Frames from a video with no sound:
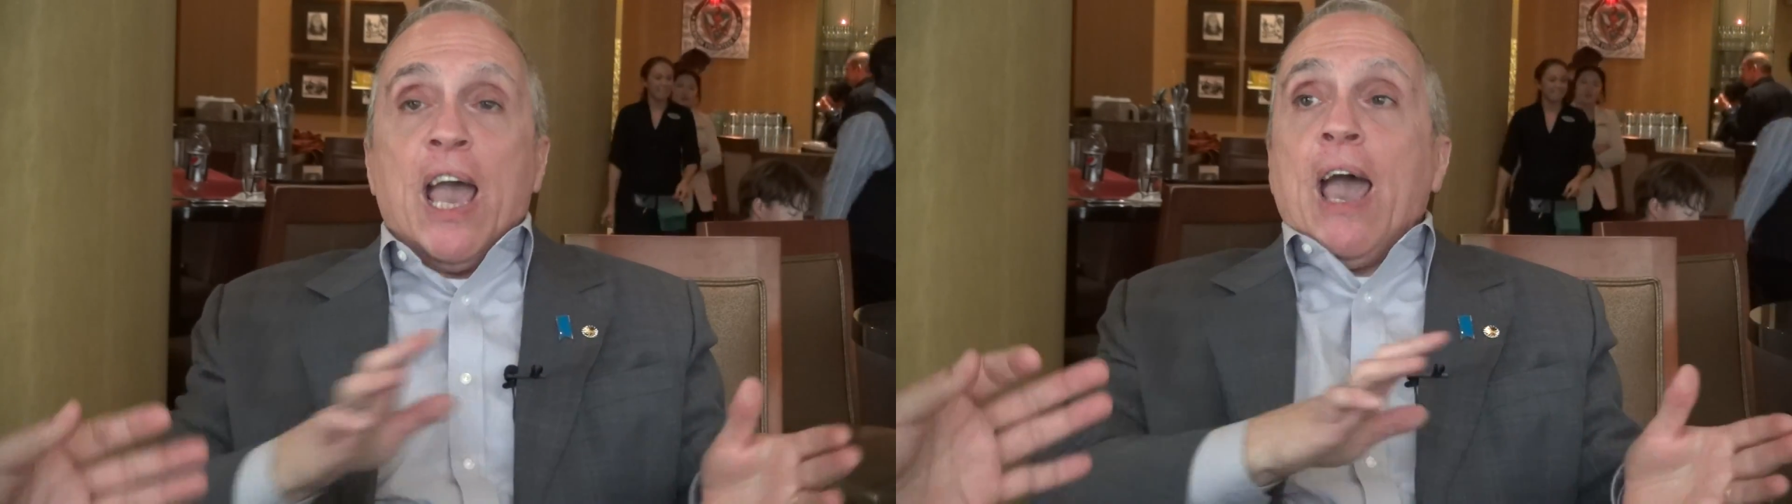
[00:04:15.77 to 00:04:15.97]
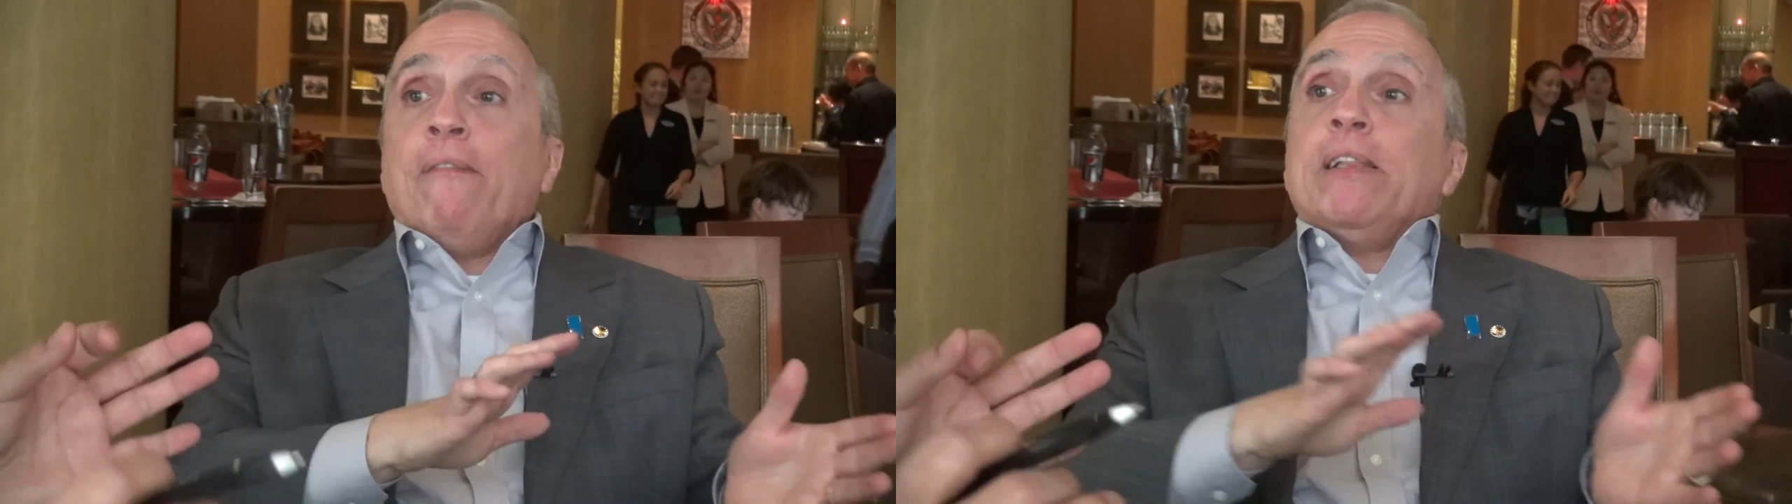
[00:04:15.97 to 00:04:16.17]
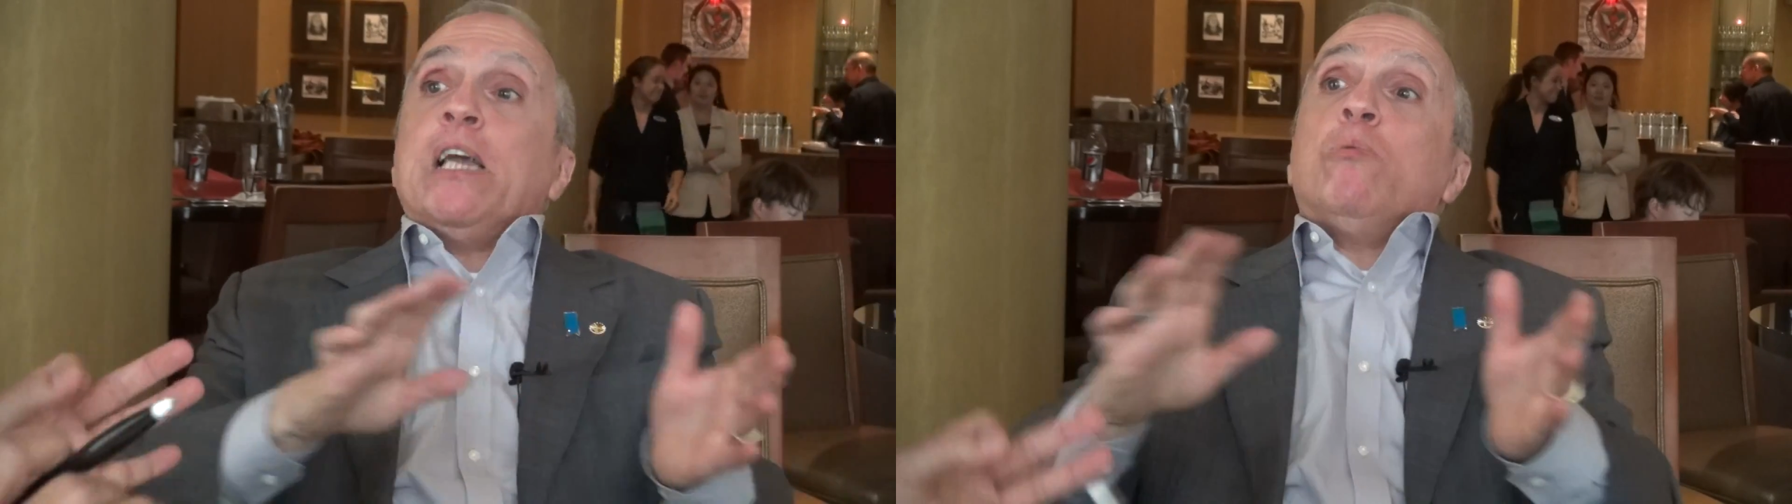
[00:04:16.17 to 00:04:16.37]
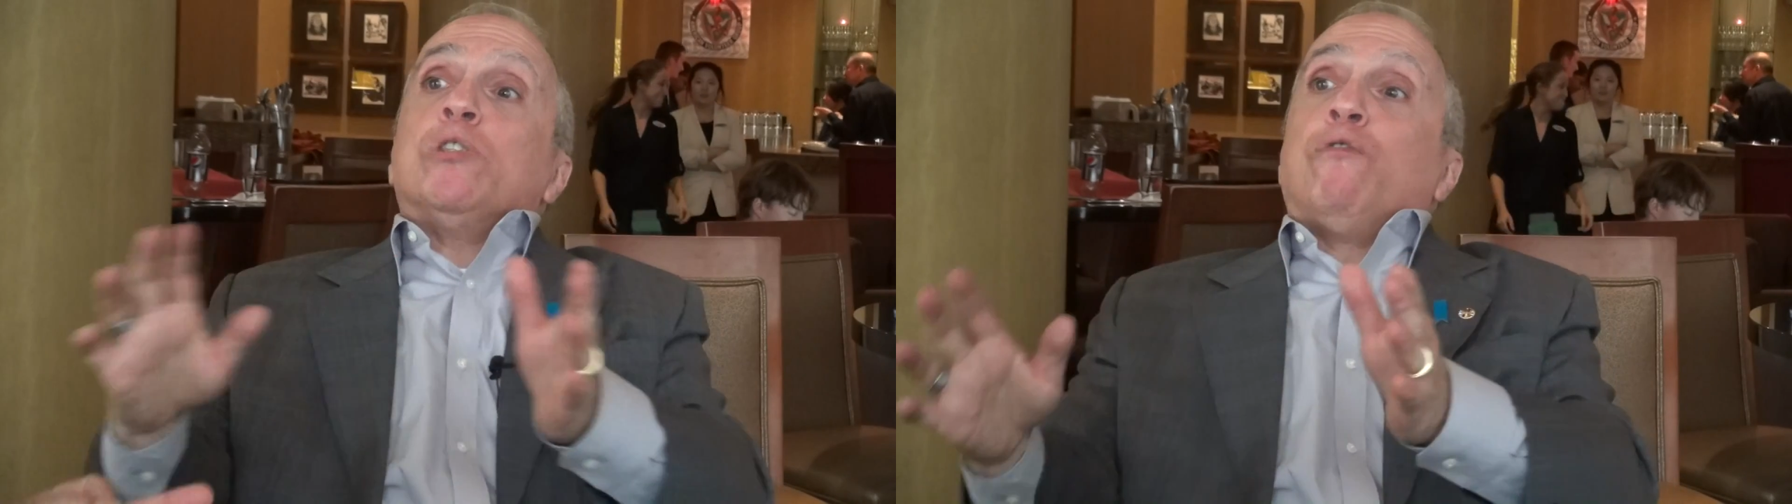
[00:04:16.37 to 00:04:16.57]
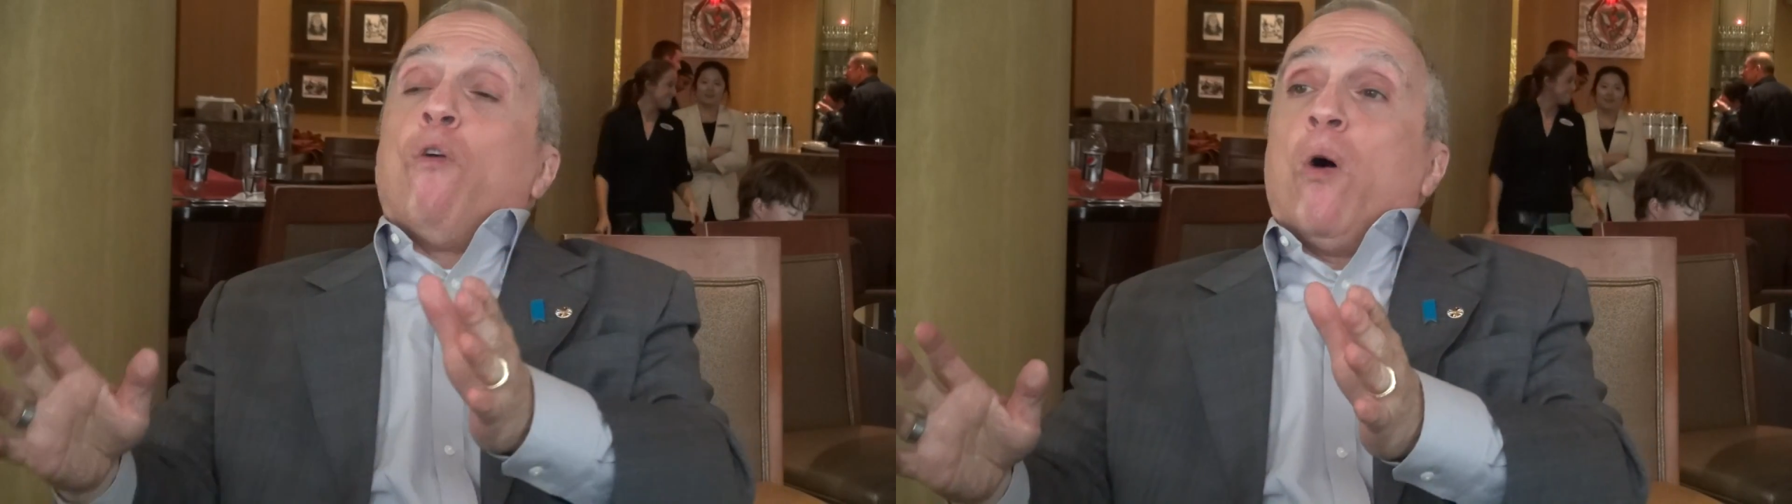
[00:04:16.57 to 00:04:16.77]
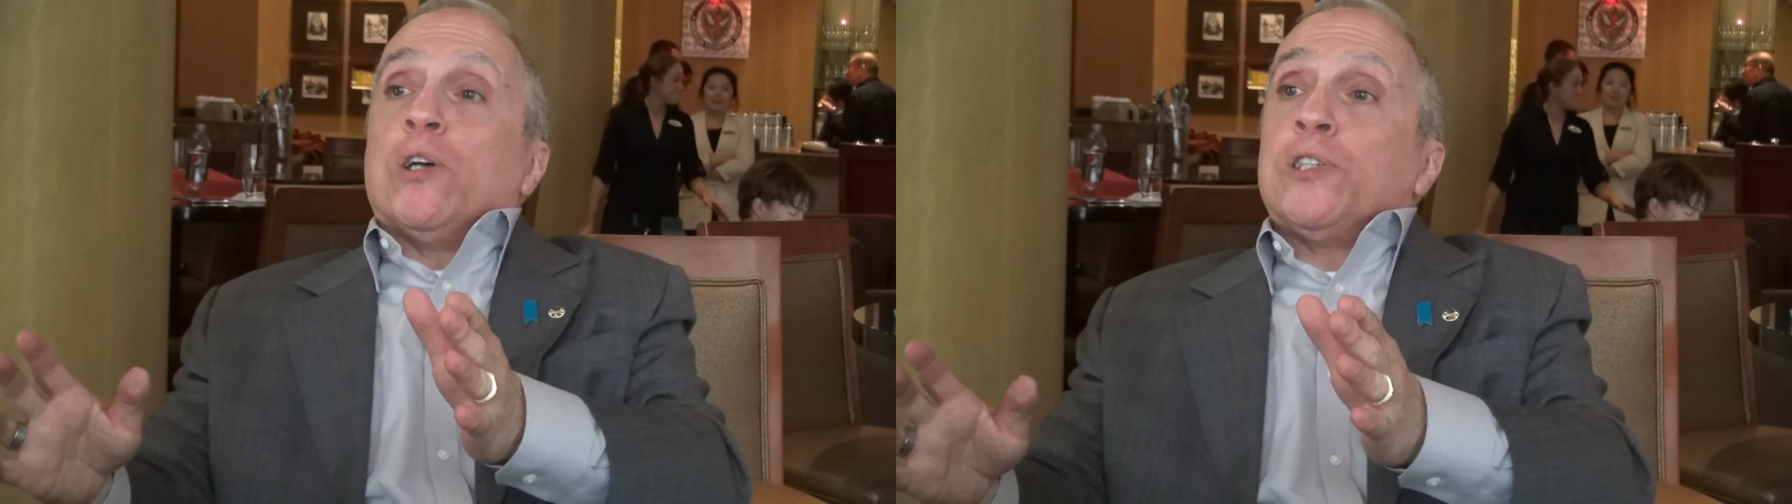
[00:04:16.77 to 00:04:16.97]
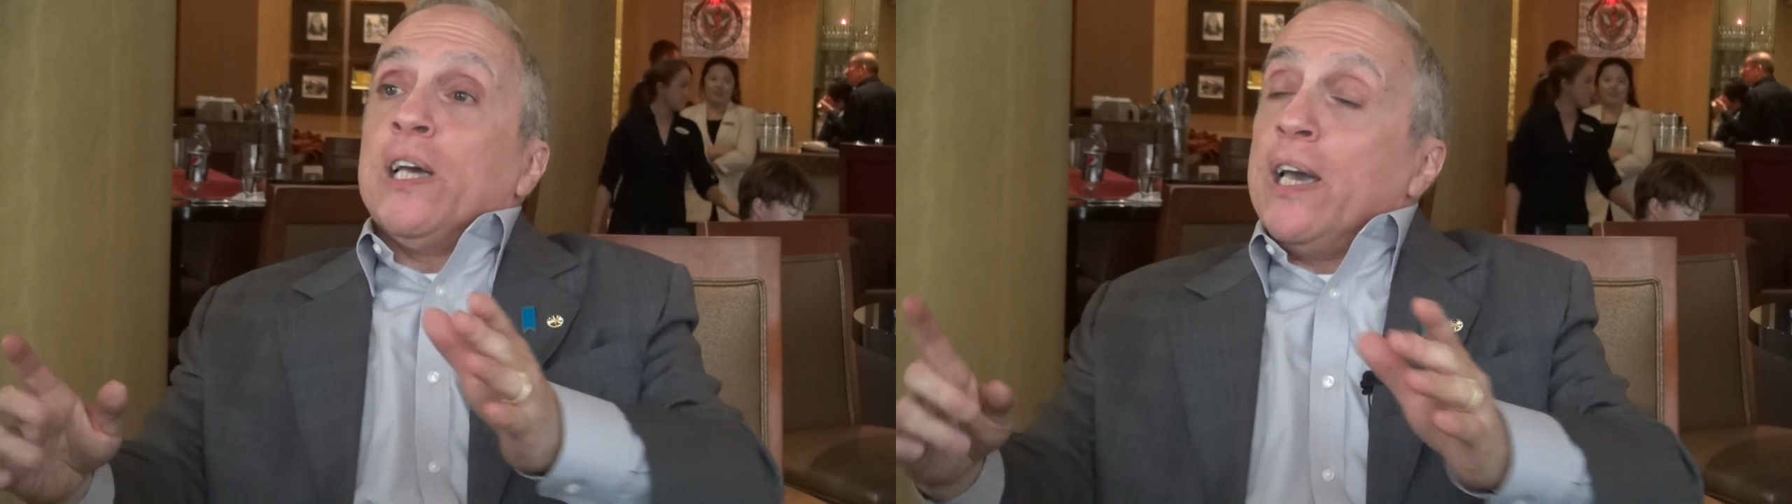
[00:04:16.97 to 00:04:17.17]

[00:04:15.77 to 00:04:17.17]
Everything was forced,